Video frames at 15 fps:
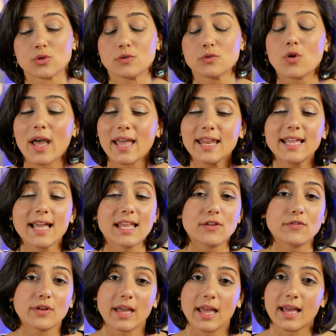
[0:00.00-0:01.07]
So if you've got any
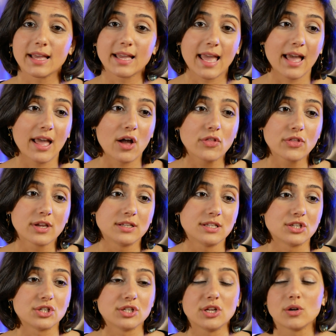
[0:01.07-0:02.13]
kind of a health
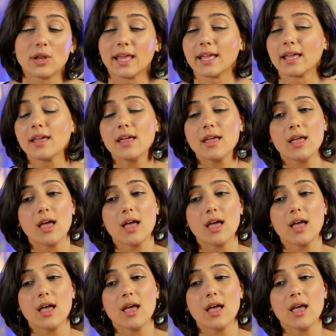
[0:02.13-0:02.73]
condition, like